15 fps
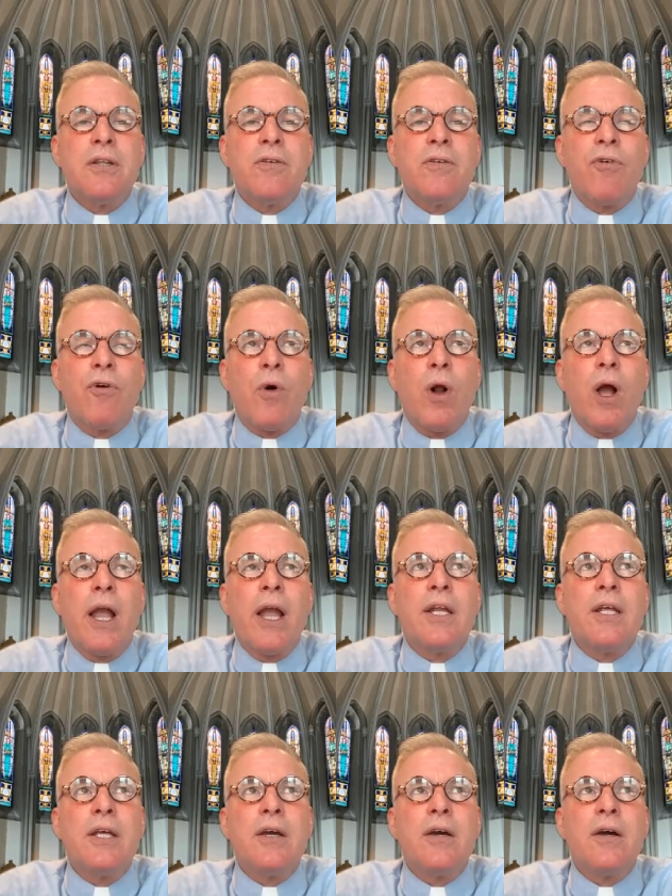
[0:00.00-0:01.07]
the
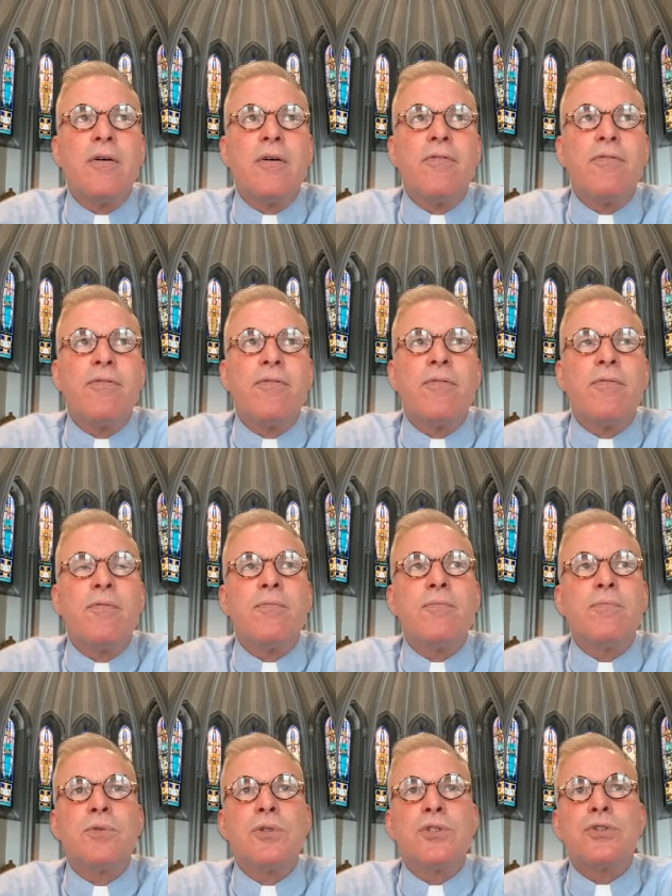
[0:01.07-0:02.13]
variety of
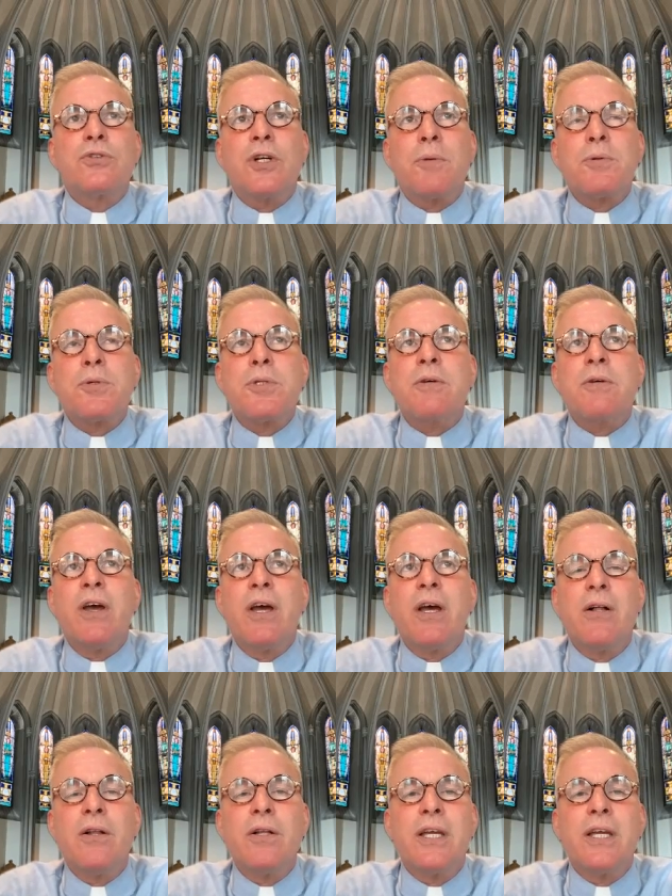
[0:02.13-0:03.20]
descriptions of
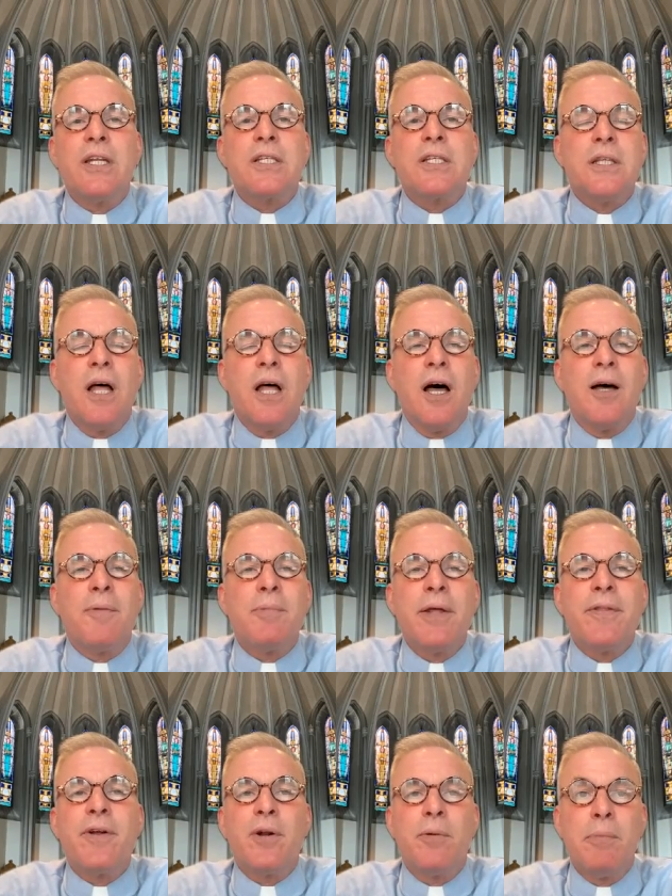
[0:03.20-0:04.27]
hell in Islam,
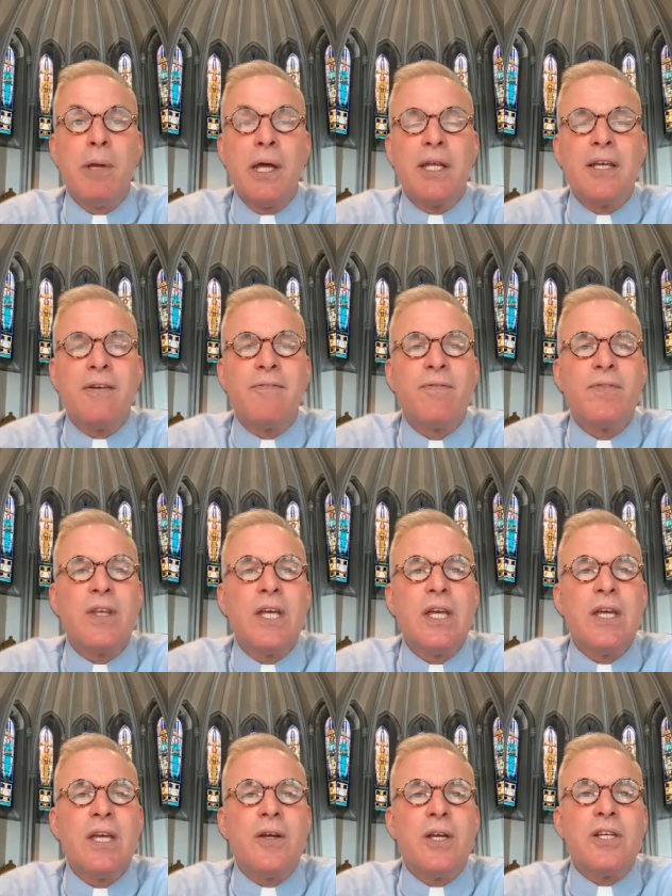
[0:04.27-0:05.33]
and there are many,
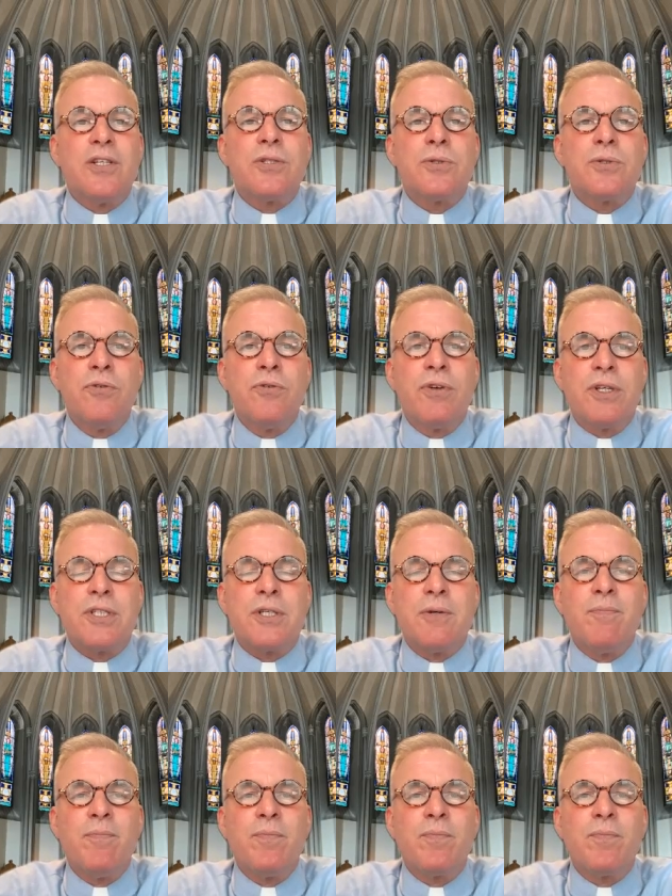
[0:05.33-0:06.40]
is
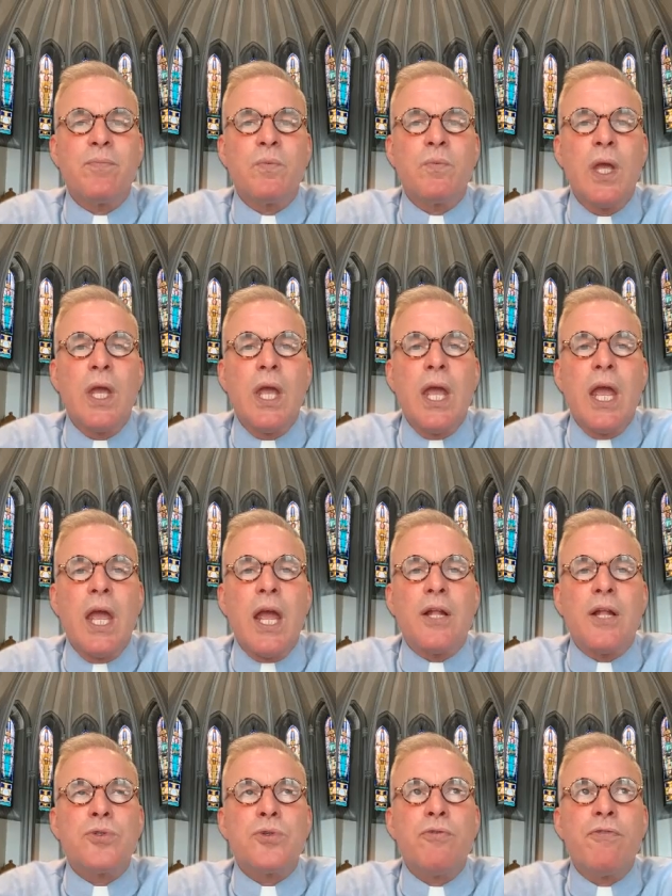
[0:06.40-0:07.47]
Sufism.
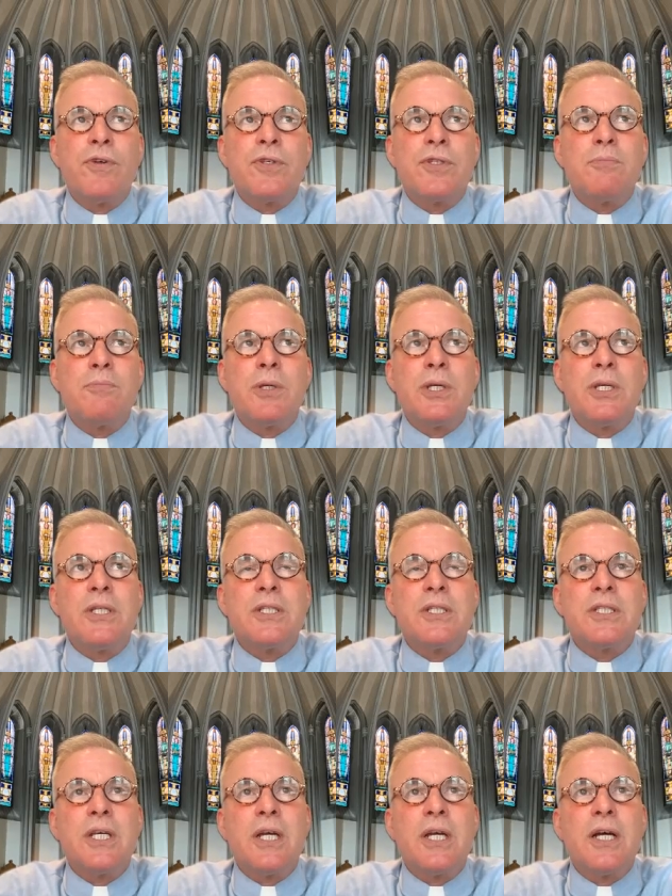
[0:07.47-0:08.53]
And Sufism
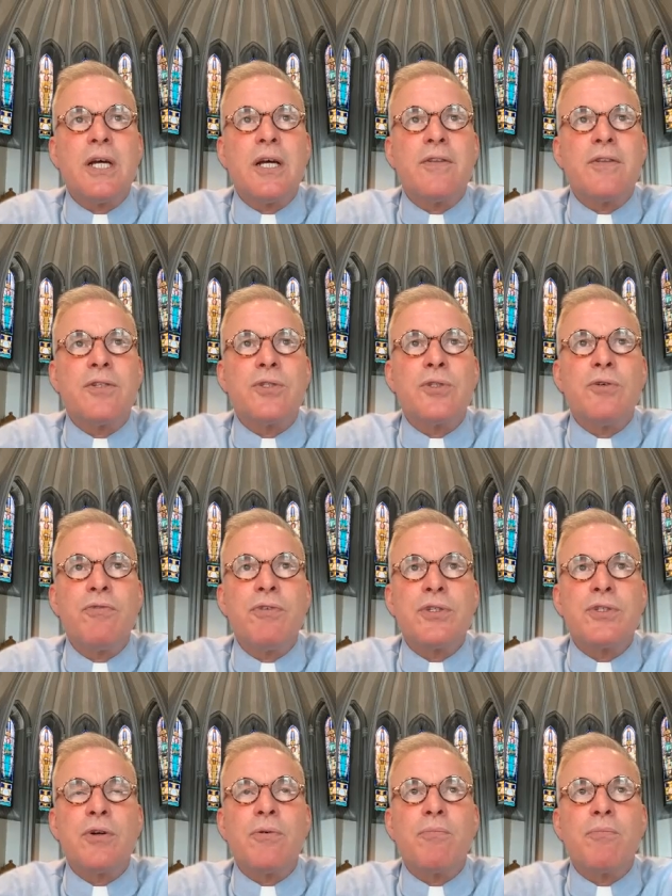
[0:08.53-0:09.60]
is, the Sufis
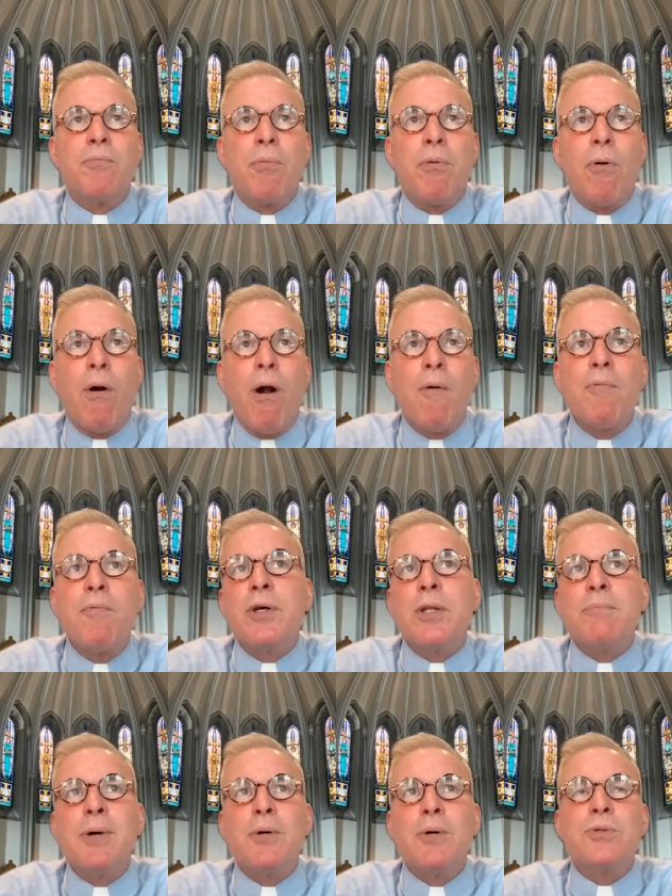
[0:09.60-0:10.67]
are probably
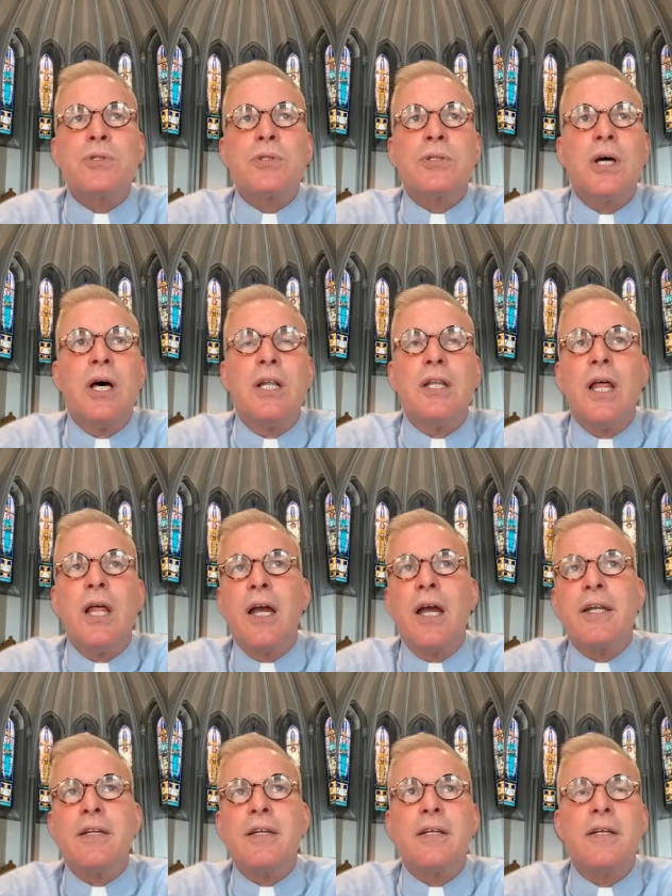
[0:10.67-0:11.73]
the most
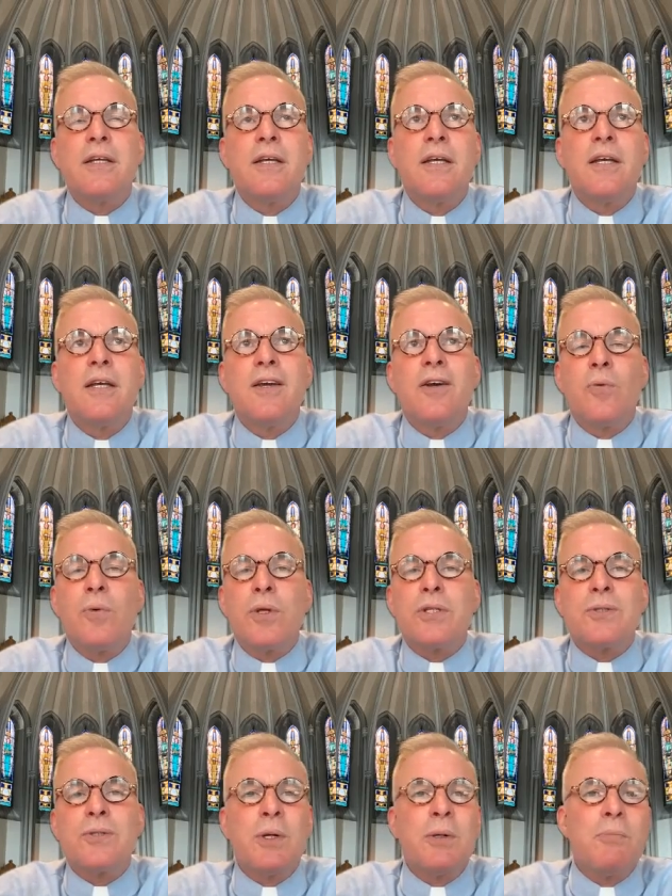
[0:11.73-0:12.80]
aligned with
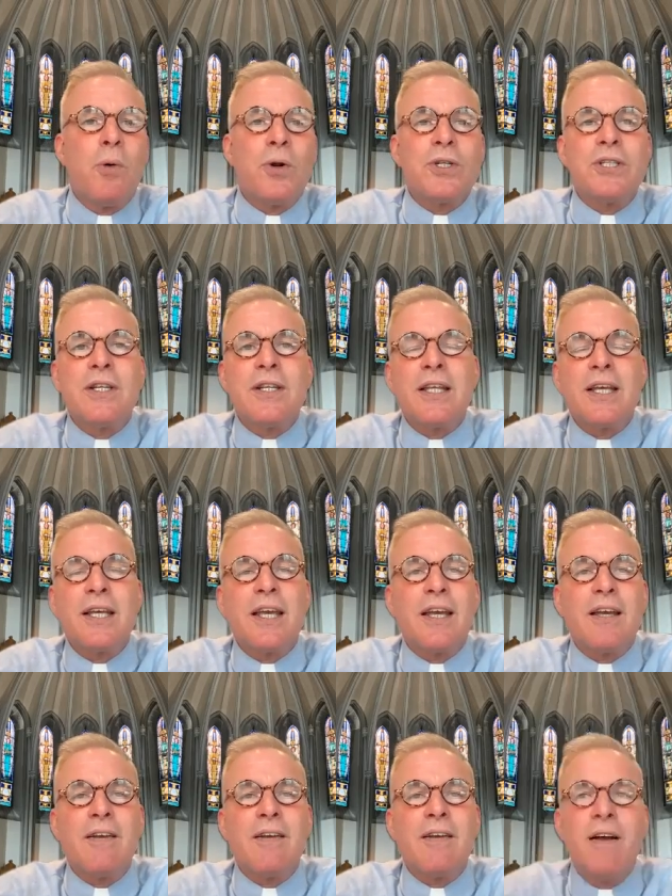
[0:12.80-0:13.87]
Swedenborgian
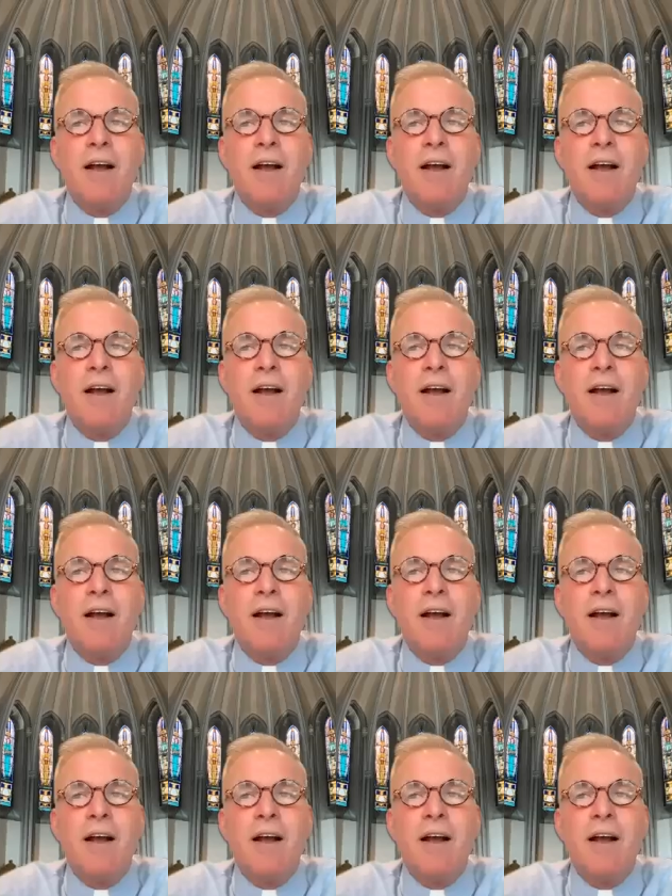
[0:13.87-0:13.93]
thinking.